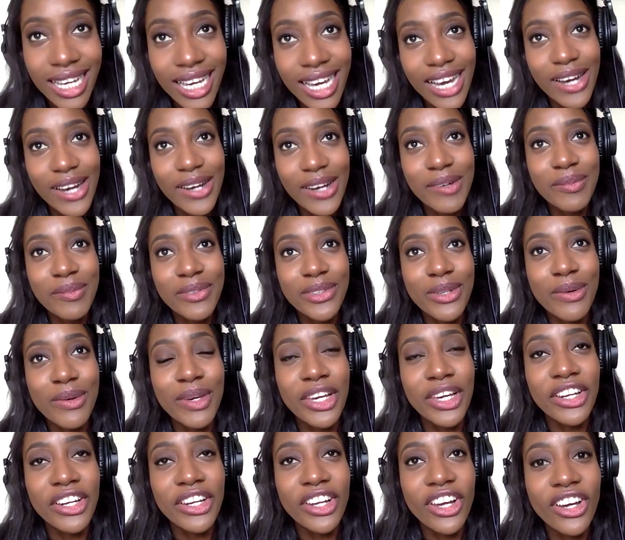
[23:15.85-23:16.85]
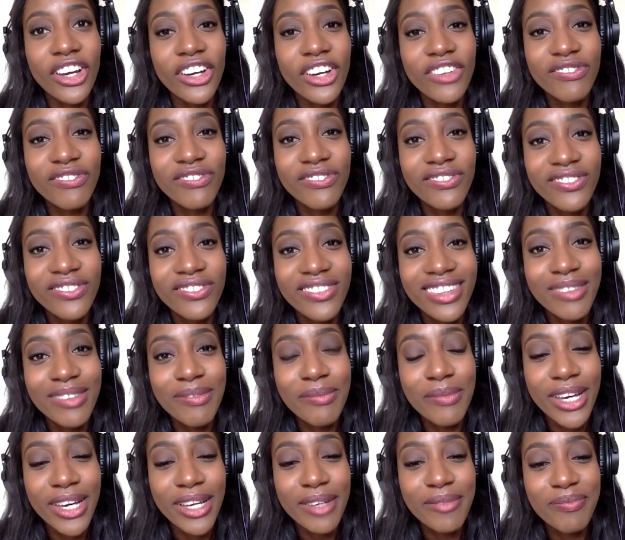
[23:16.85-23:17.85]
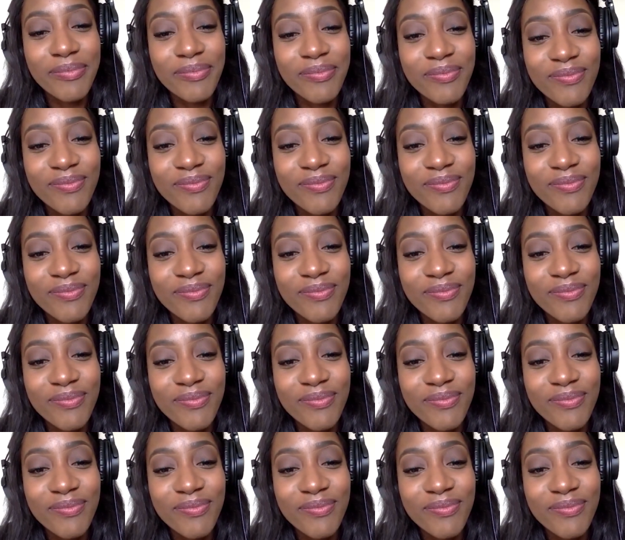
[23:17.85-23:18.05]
Um, so we couldn't go. But she